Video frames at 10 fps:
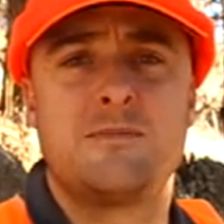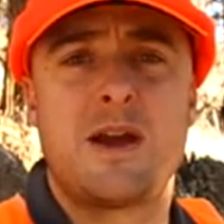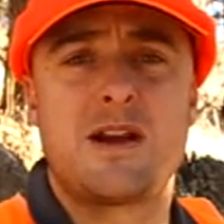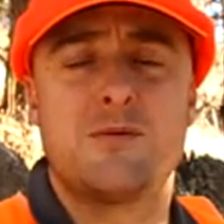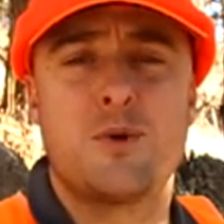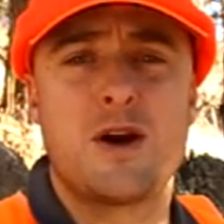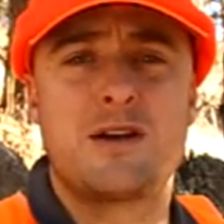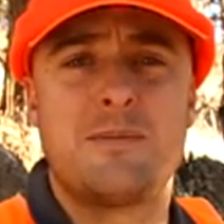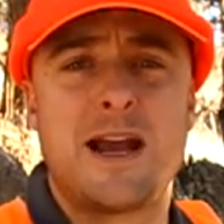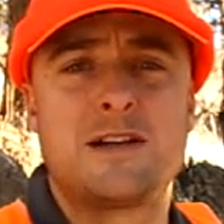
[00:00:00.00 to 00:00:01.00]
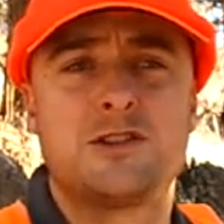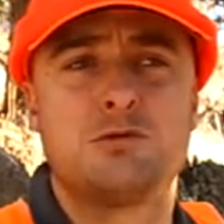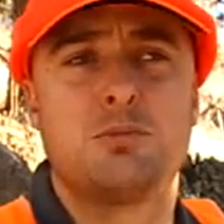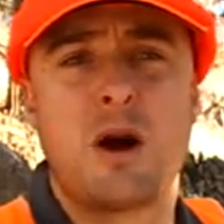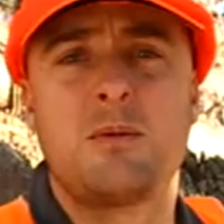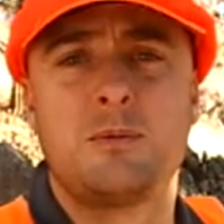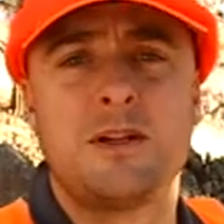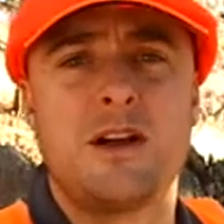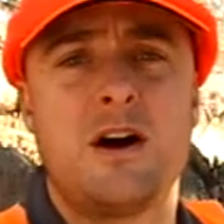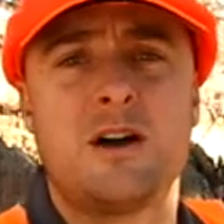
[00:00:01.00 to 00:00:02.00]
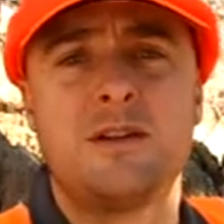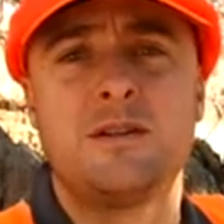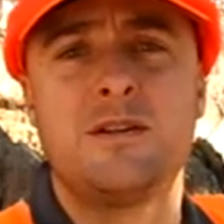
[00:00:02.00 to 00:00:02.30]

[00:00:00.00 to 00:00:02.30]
make or break a match? Probably not.